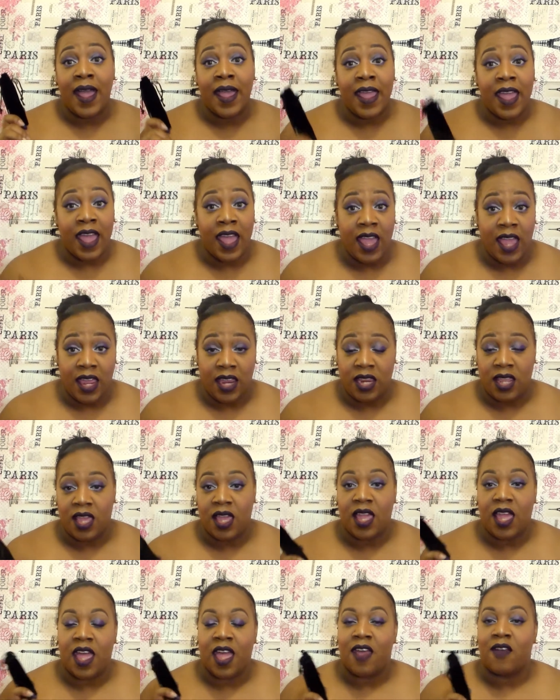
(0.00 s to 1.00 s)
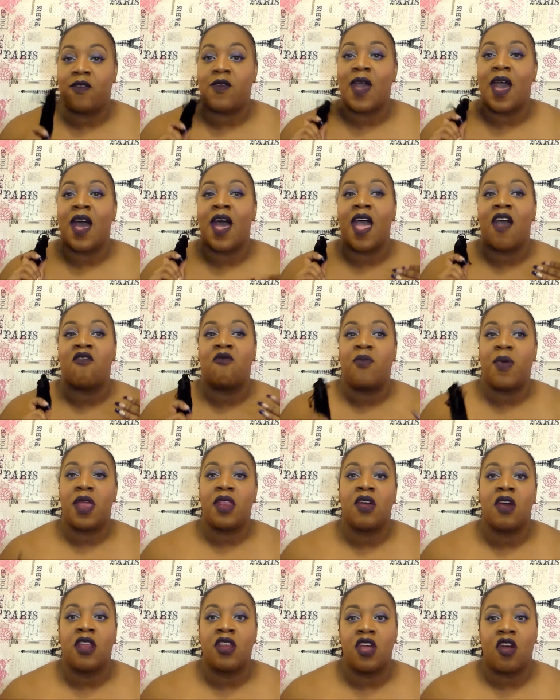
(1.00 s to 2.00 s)
Again, if y'all have
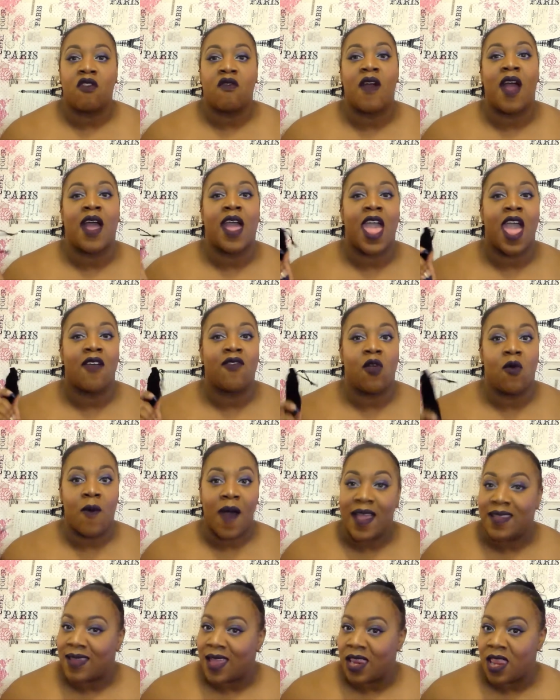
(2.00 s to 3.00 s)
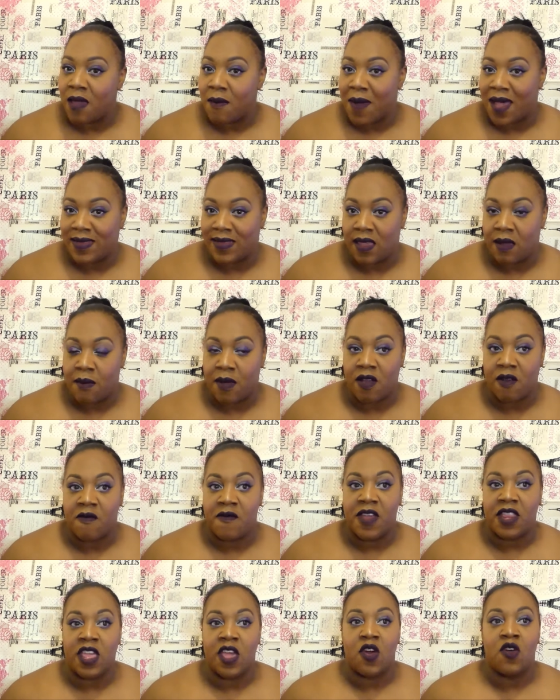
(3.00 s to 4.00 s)
been under a rock, haven't watched any of my
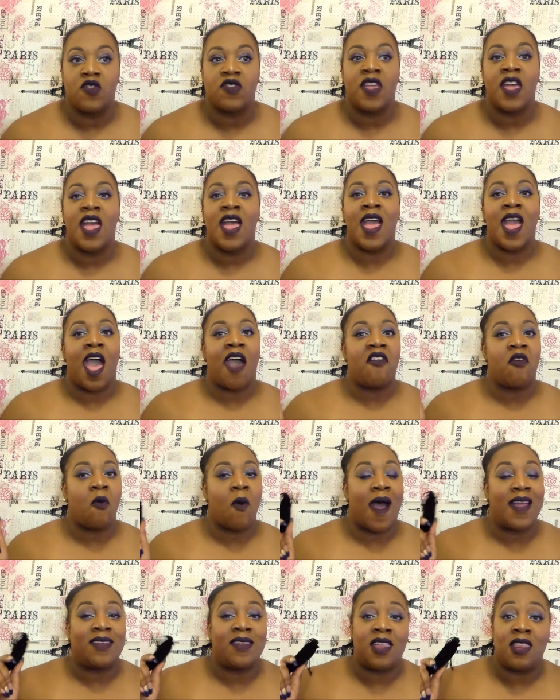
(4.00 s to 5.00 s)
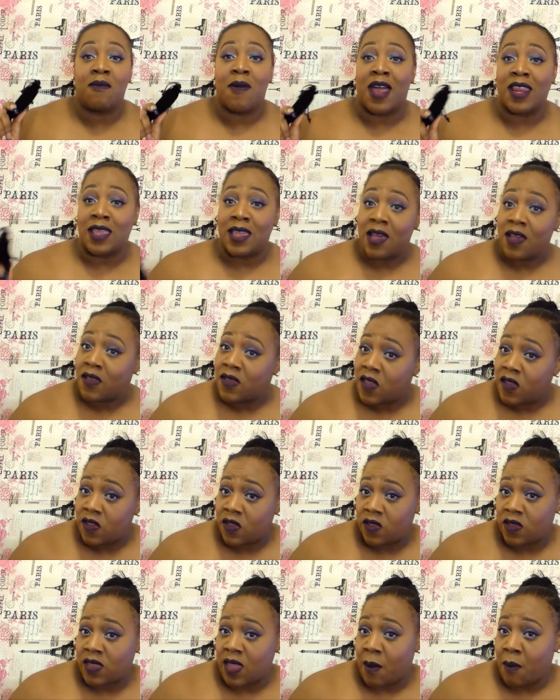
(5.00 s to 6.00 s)
Scentbird videos, haven't watched anybody
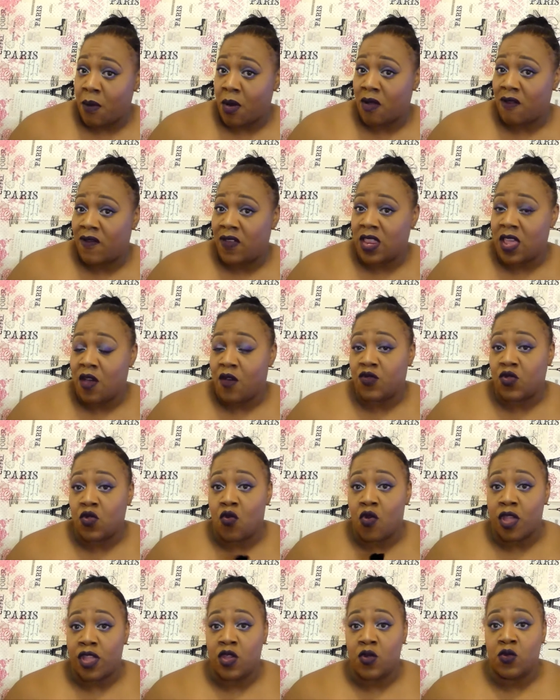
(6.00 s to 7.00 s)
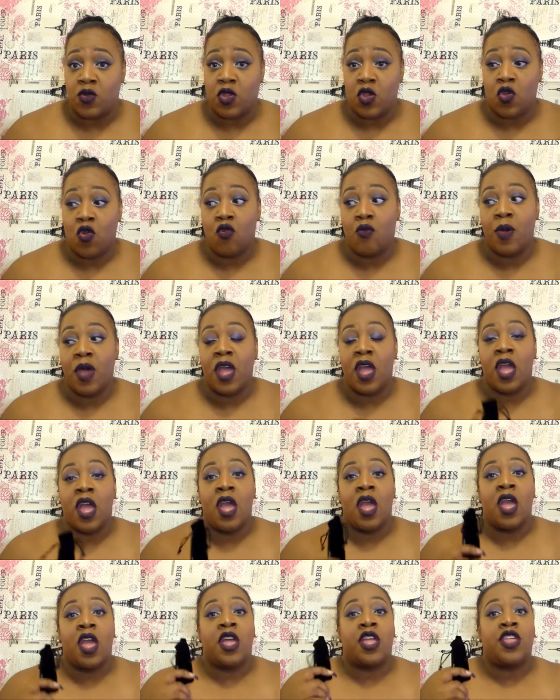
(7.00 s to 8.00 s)
else's Scentbird videos on YouTube,
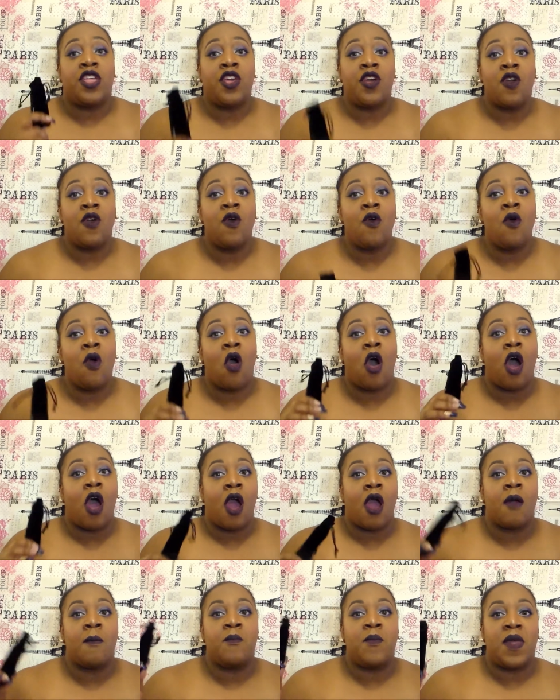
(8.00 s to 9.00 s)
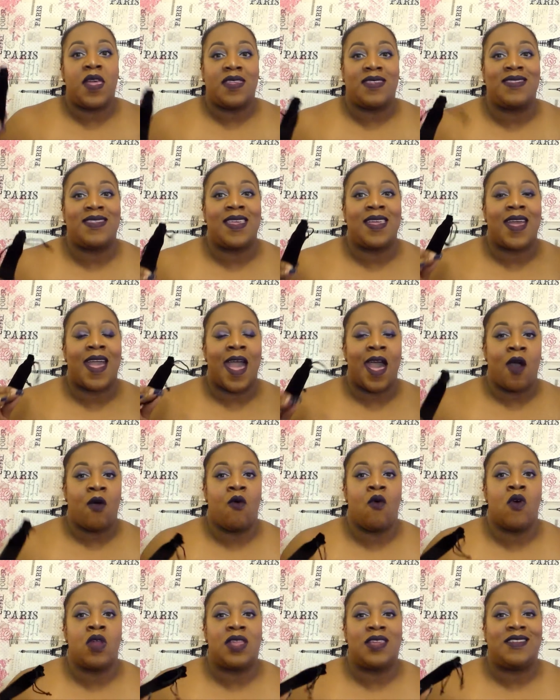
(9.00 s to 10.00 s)
you are missing
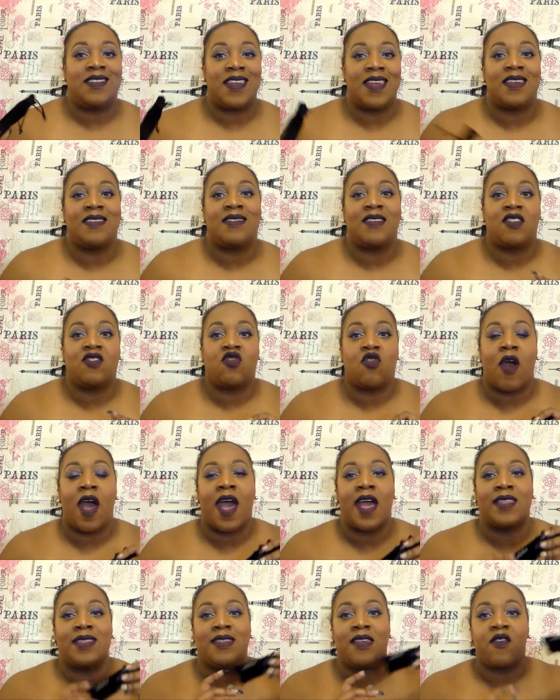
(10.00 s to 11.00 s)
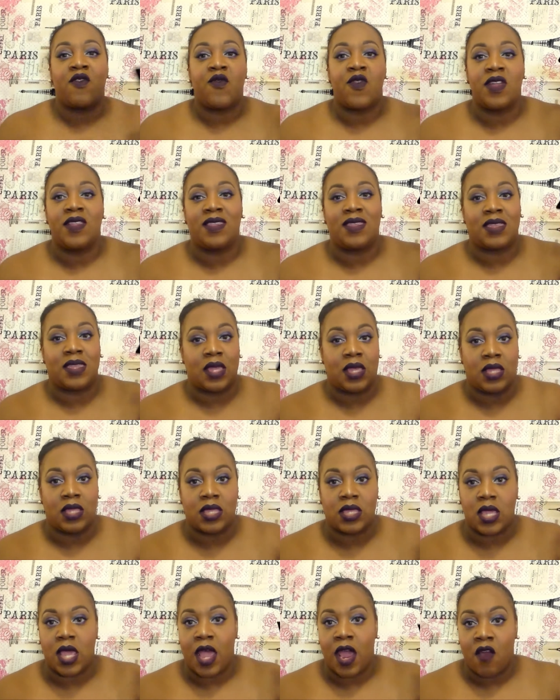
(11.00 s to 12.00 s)
out on a chance to try different
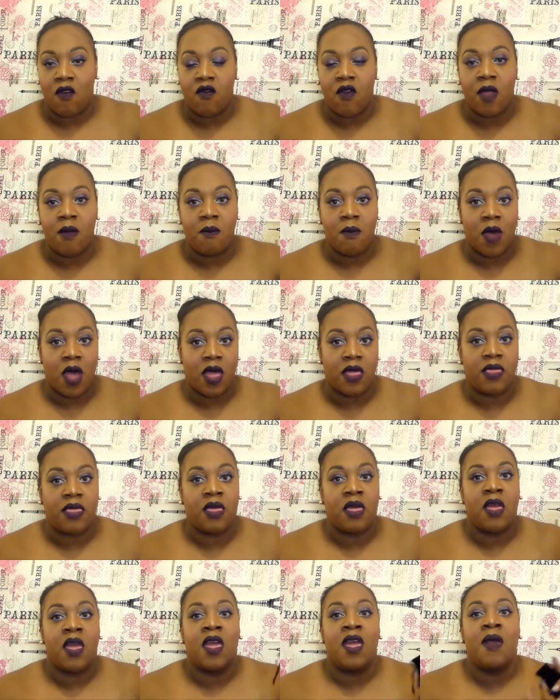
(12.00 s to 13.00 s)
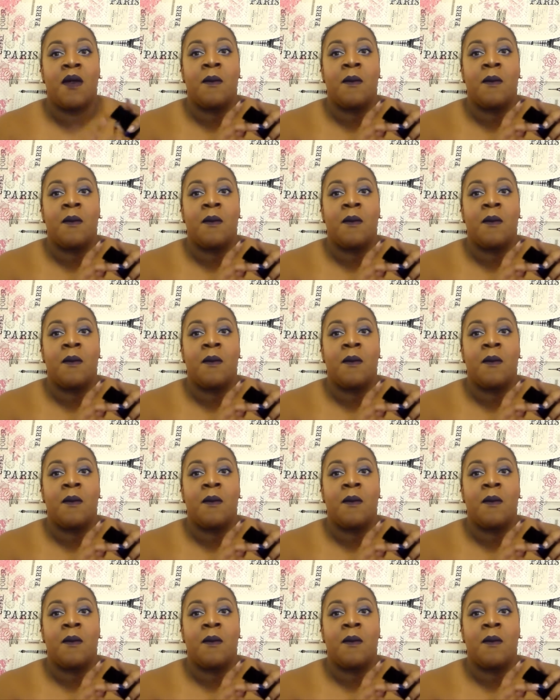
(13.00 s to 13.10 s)
scents every month